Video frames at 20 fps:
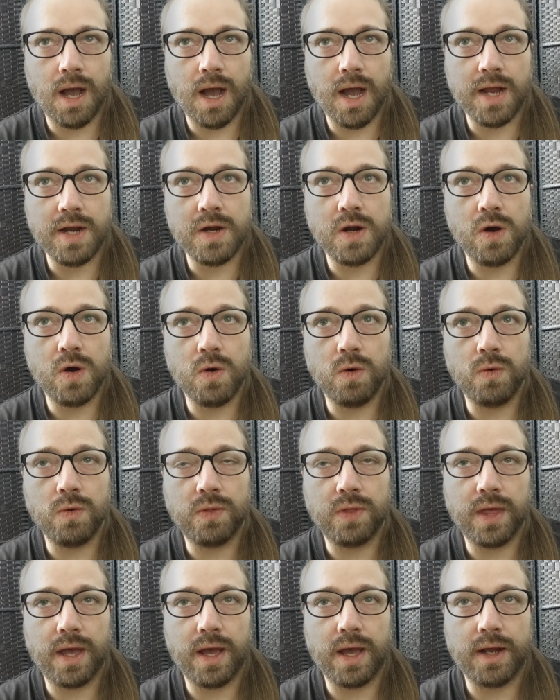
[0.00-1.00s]
I know
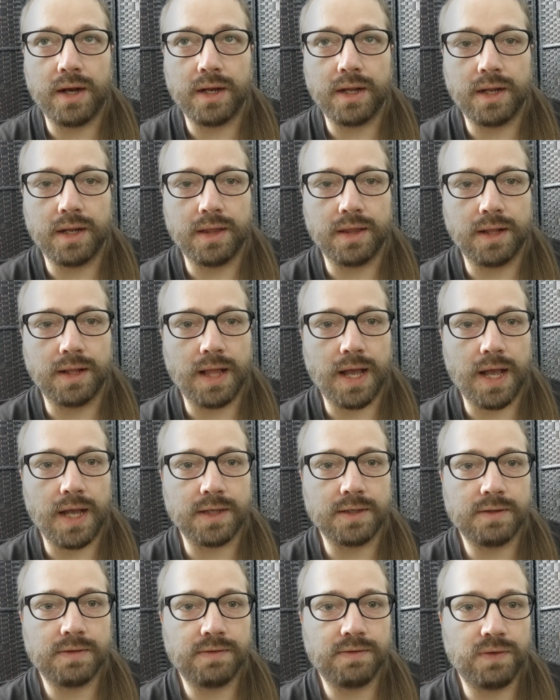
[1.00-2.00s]
that in the
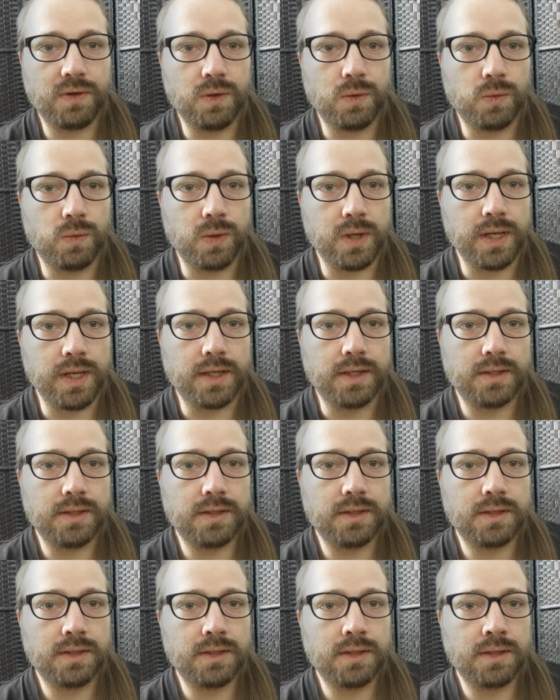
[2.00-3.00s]
last few
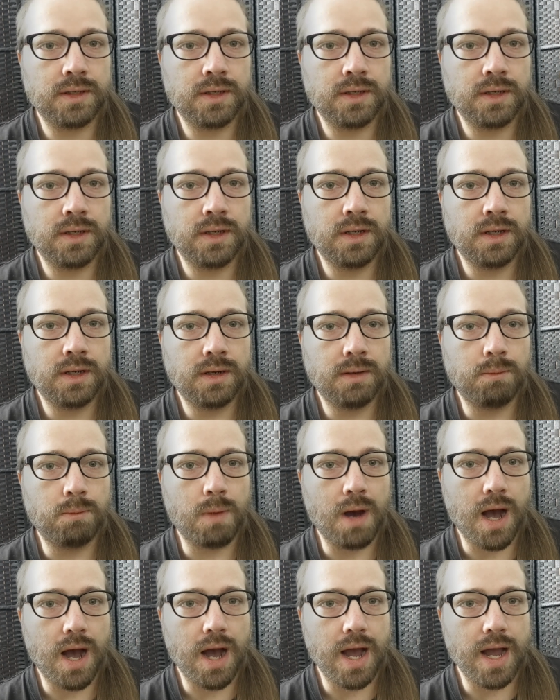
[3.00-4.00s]
weeks,
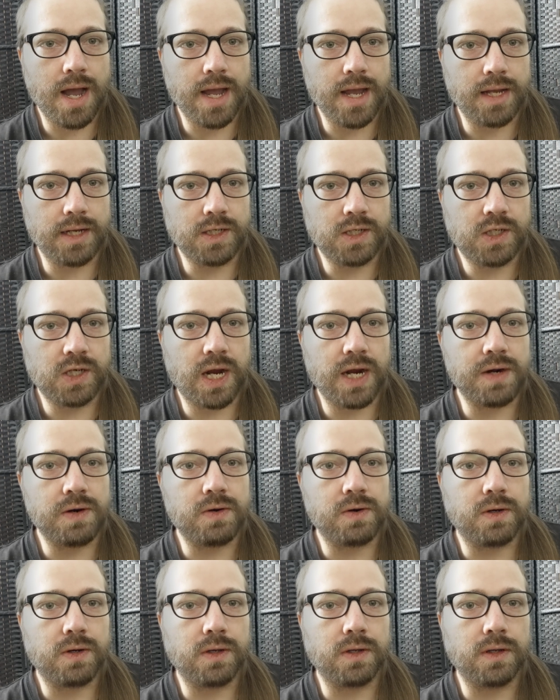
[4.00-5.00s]
my
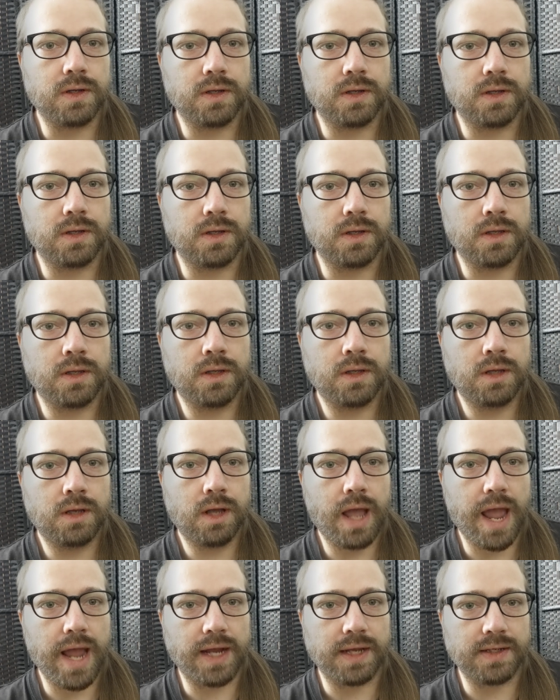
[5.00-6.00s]
general
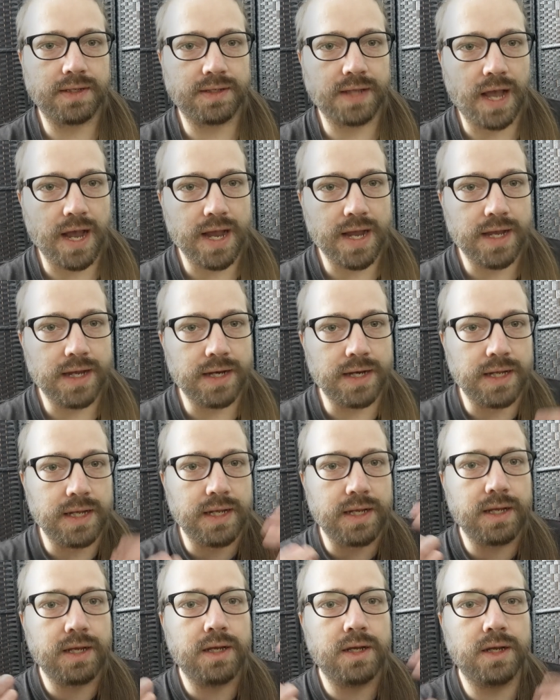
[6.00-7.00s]

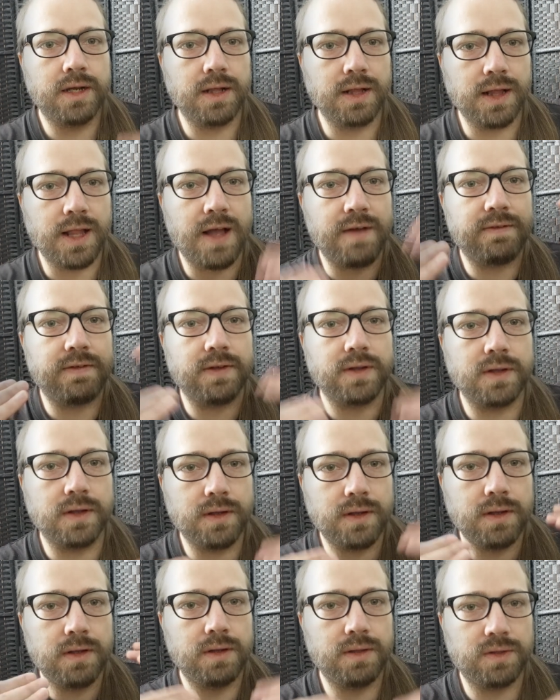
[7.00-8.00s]
anxiety
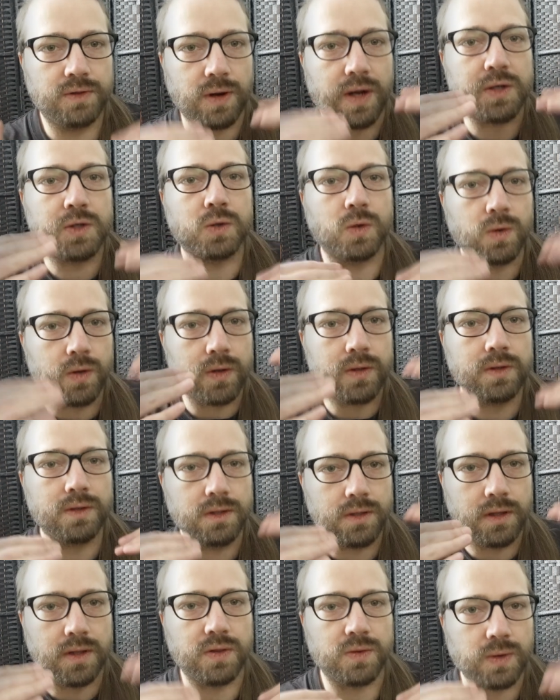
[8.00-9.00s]
level threshold,
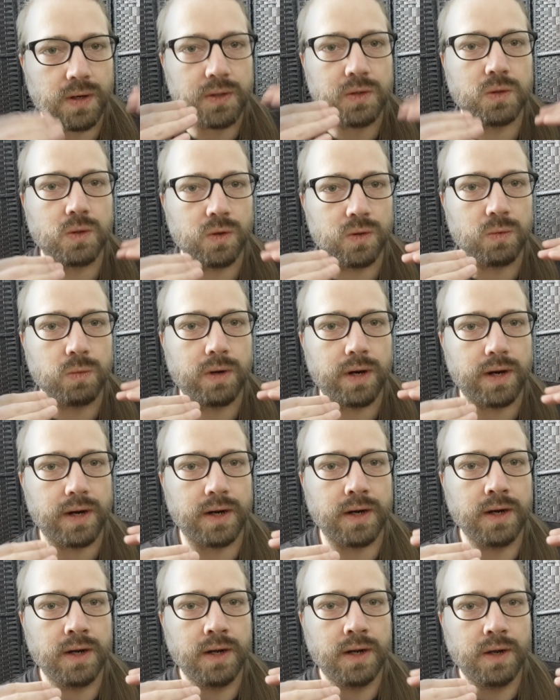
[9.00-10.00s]
the threshold
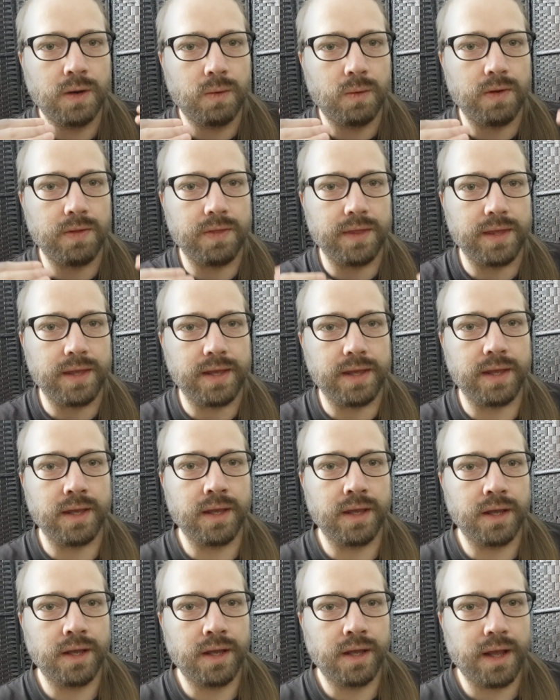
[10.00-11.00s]
where when
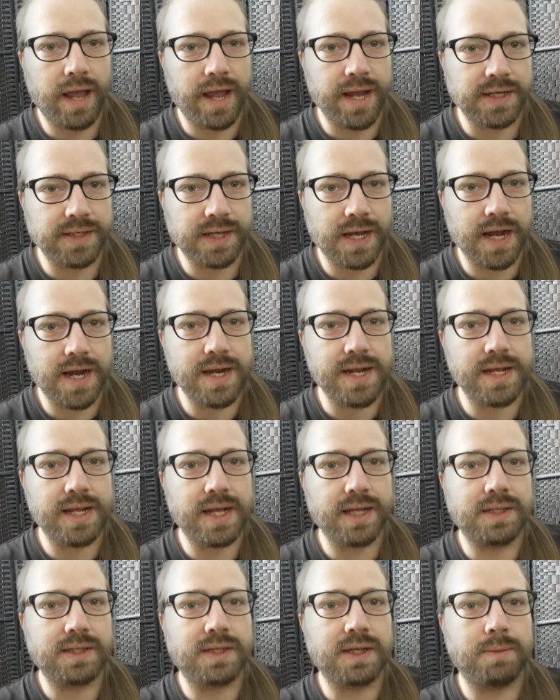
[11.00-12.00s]
the anxiety
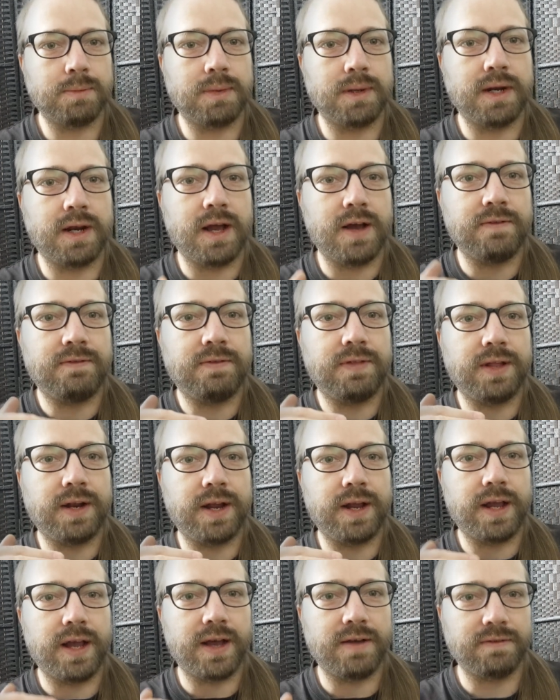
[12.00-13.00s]
gets up enough that
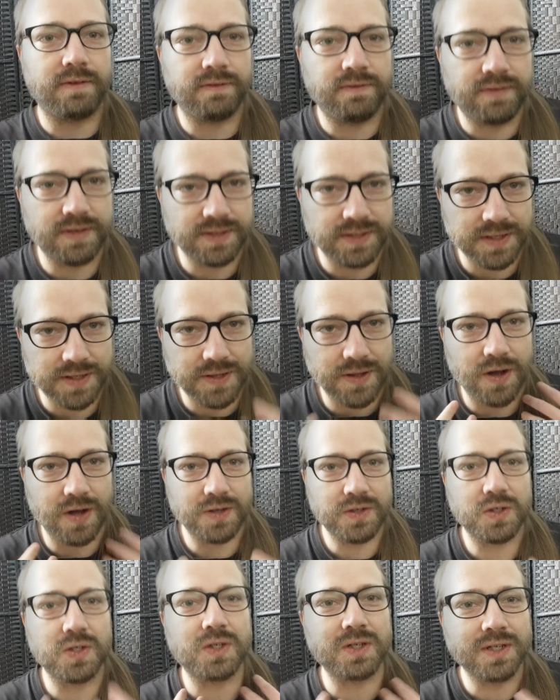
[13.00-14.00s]
I have a
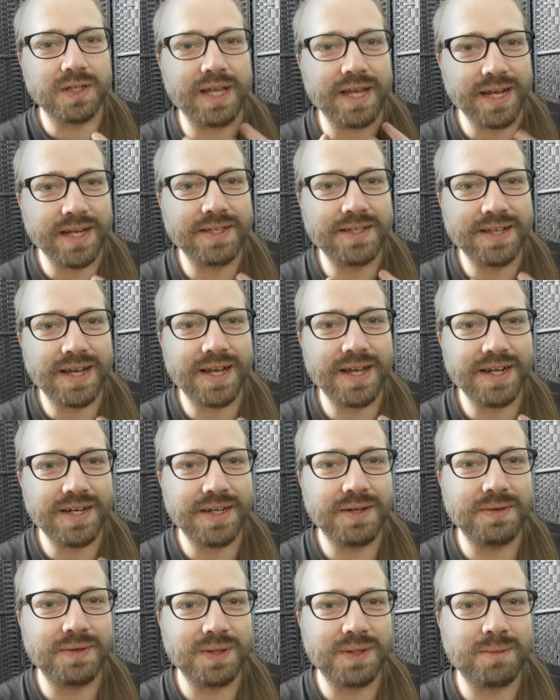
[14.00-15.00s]
physiological
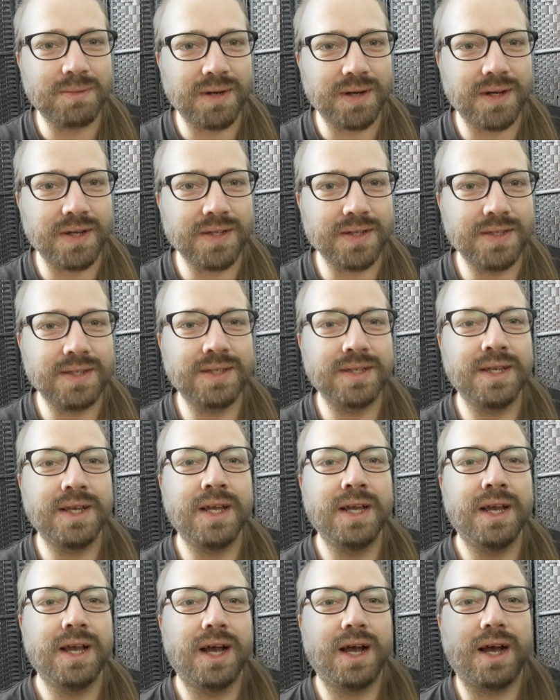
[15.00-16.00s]
anxiety response,
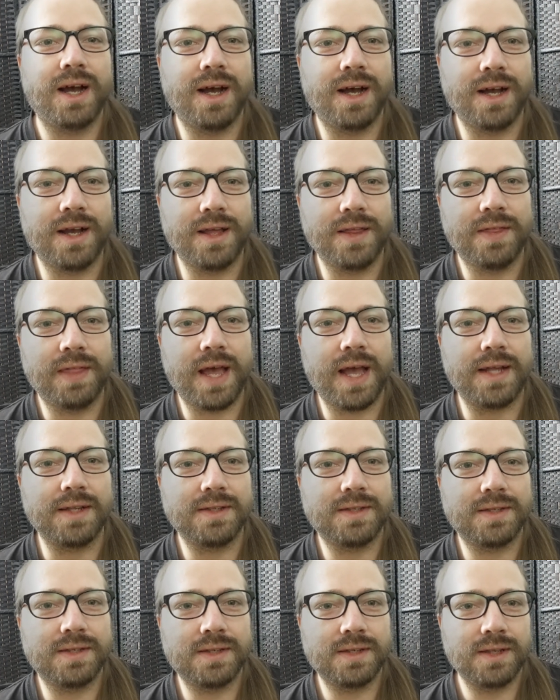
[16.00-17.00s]

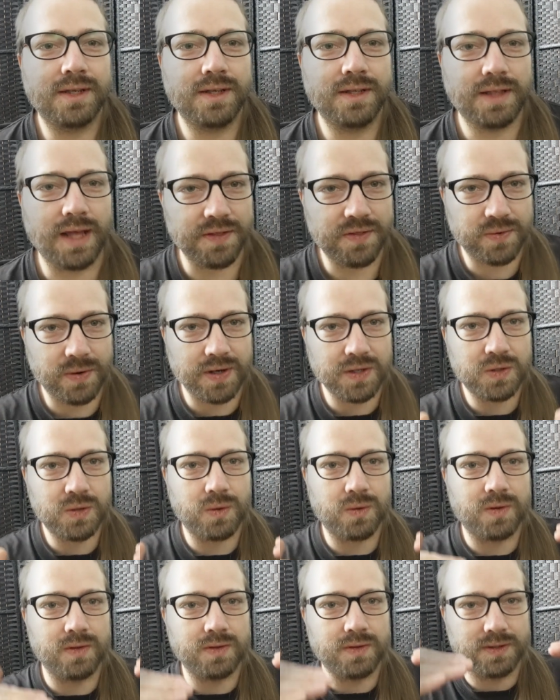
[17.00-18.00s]
that
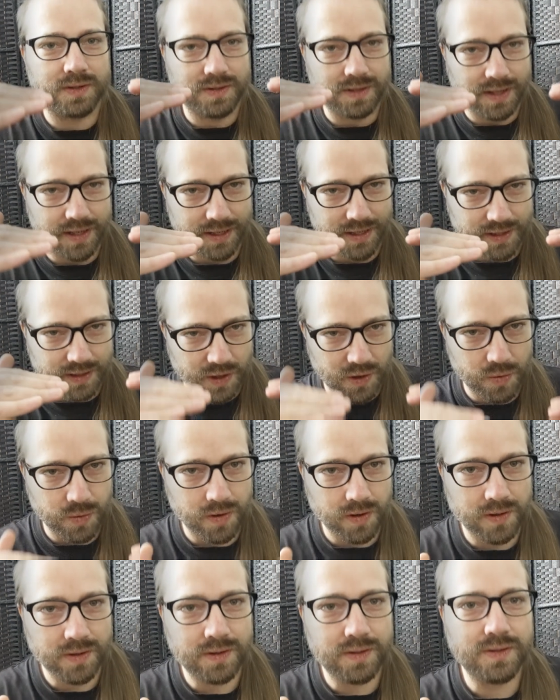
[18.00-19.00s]
threshold is like
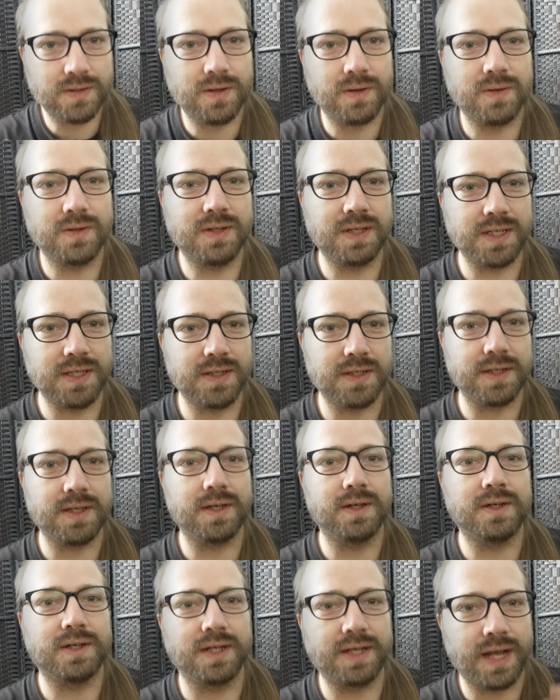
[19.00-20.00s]
lowered, so it's
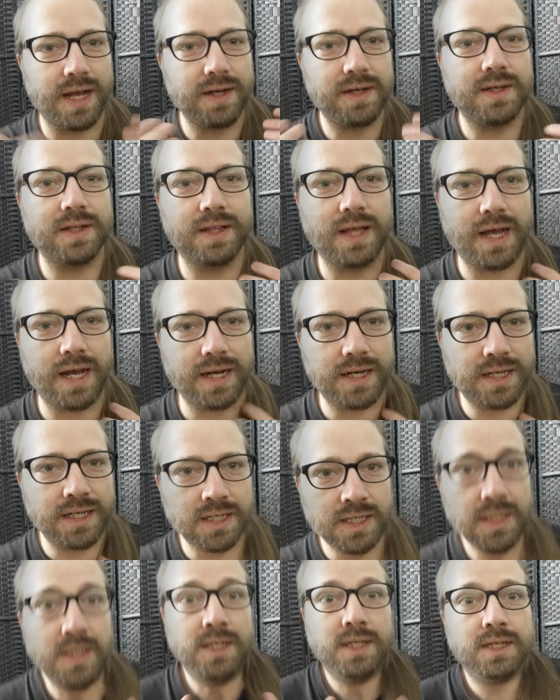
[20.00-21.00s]
easier to get to that